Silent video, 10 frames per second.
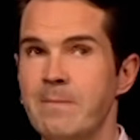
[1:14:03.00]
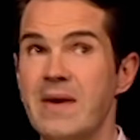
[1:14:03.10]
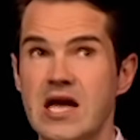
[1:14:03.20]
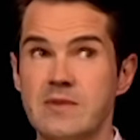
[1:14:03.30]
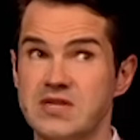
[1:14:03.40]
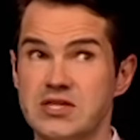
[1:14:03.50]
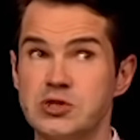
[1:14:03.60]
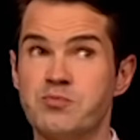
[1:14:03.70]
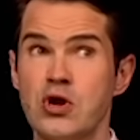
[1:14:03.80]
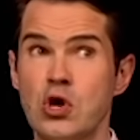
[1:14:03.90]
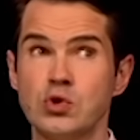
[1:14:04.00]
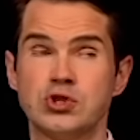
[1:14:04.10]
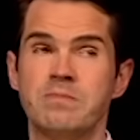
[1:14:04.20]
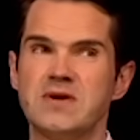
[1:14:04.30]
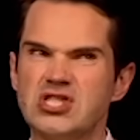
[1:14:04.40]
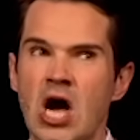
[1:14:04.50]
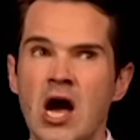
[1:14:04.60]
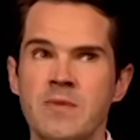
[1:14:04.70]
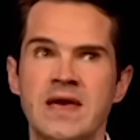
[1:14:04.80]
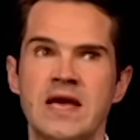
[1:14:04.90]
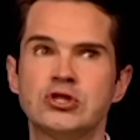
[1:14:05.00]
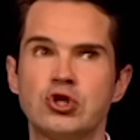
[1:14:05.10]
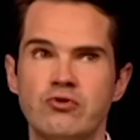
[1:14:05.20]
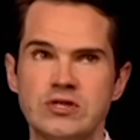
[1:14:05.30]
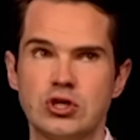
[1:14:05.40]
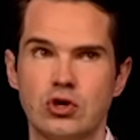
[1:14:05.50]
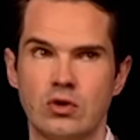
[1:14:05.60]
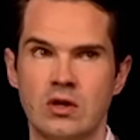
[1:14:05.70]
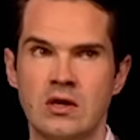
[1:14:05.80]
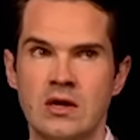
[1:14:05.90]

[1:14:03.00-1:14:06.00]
Make-up sex is pretty awesome, but timing is critical.